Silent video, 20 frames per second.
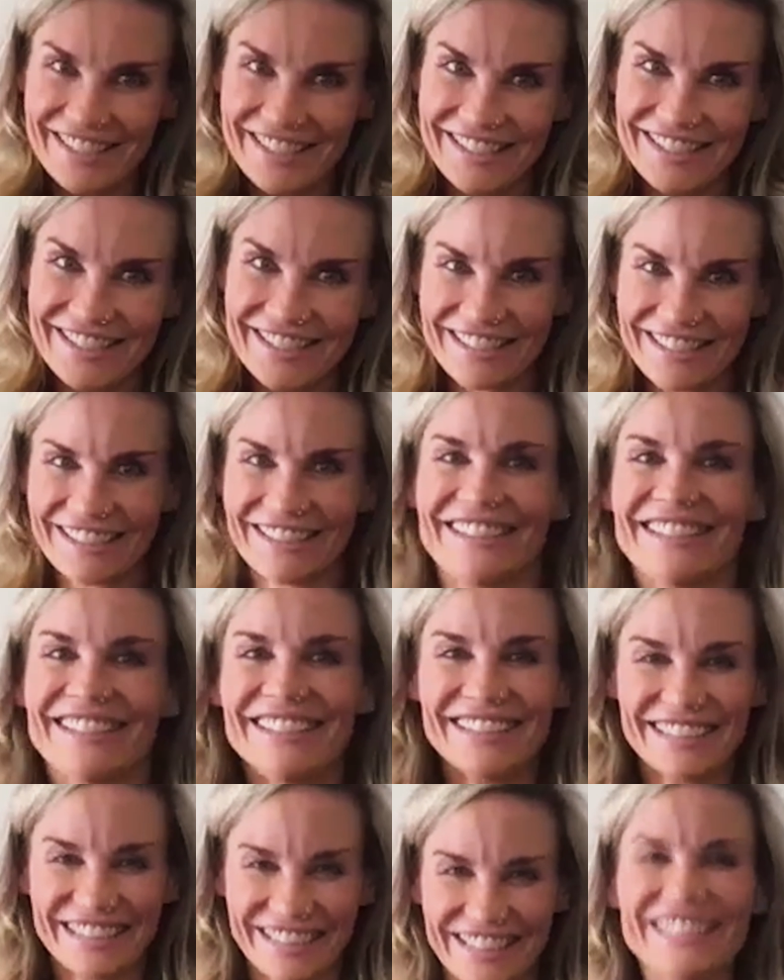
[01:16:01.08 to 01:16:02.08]
I was like,
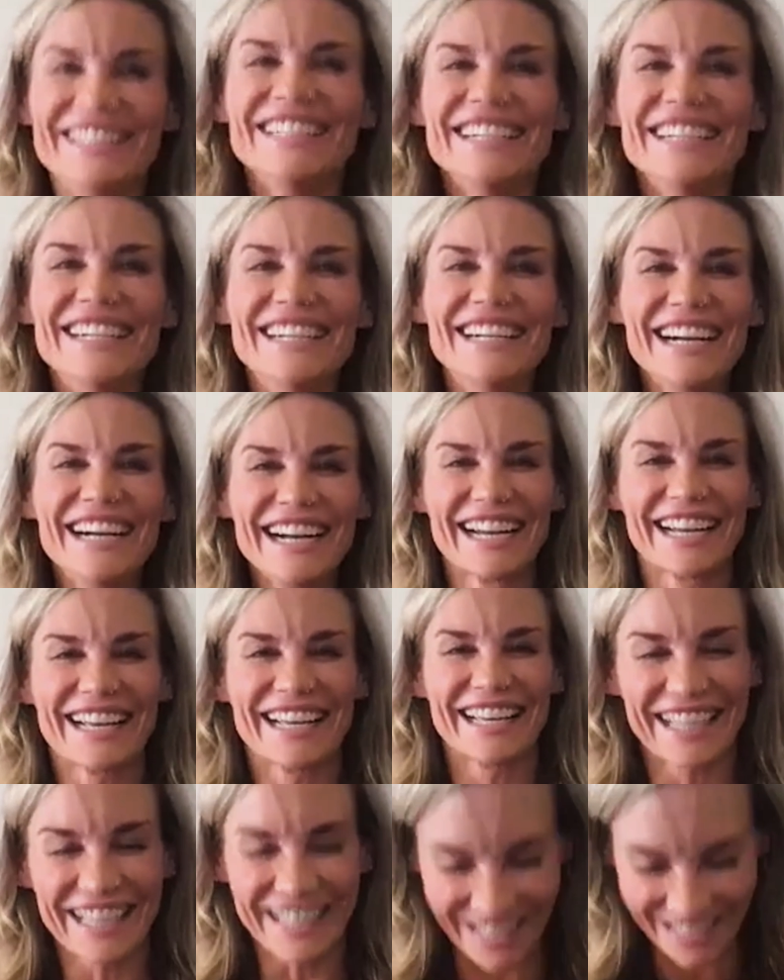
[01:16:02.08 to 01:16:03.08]
what?
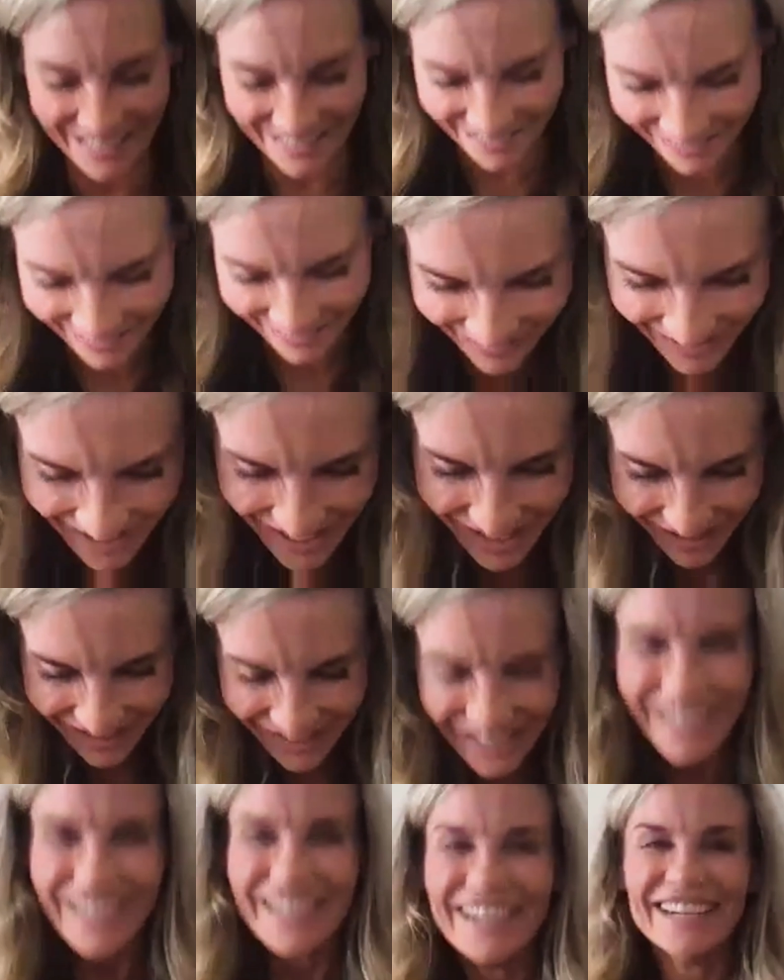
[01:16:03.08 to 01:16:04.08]
So
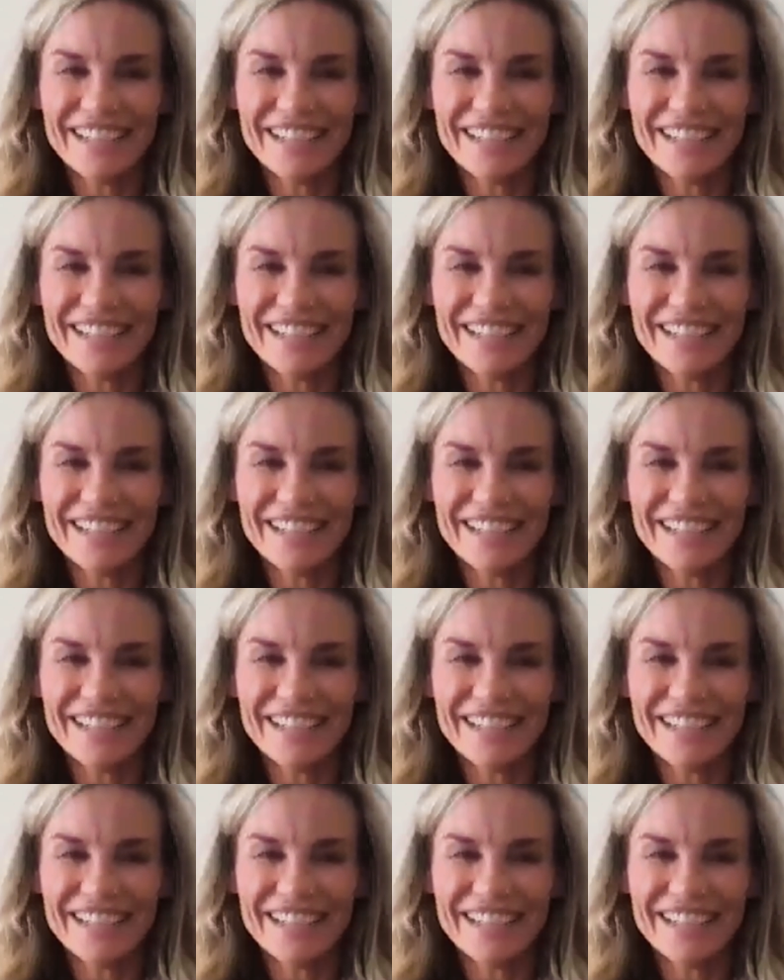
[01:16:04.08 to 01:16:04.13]
the